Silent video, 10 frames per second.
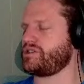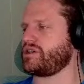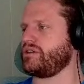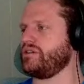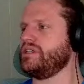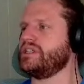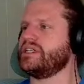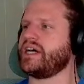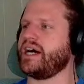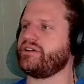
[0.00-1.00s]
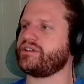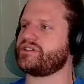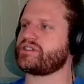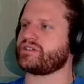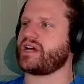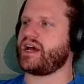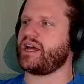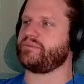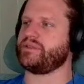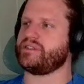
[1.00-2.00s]
So I know there's still
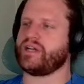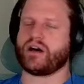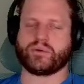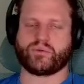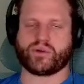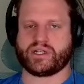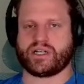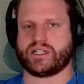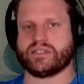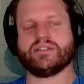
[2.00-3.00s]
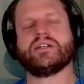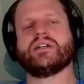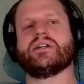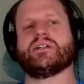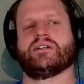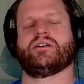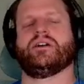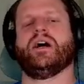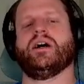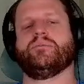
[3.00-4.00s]
time, and I'll be working on
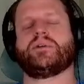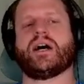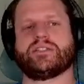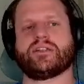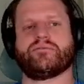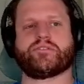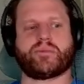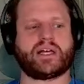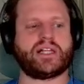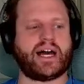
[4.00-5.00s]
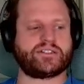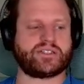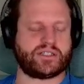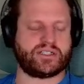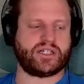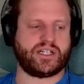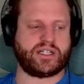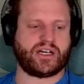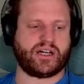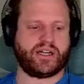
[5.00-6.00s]
content for my class in
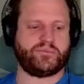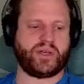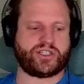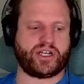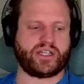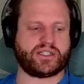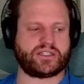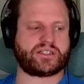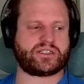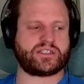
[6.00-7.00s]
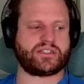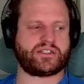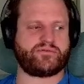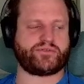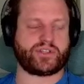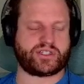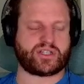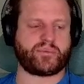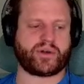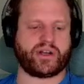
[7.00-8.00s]
Beijing this
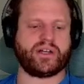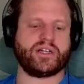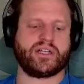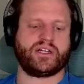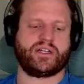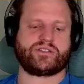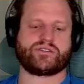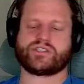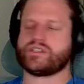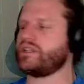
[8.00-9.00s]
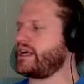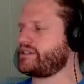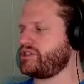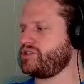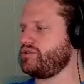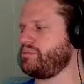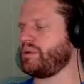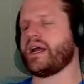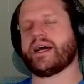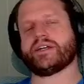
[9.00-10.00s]
summer. So there's still a lot to do,
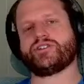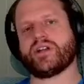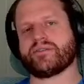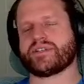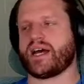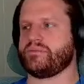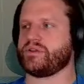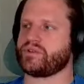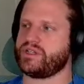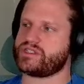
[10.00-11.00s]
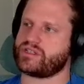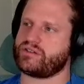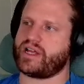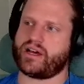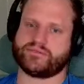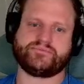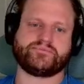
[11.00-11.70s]
but I should have time to really slow down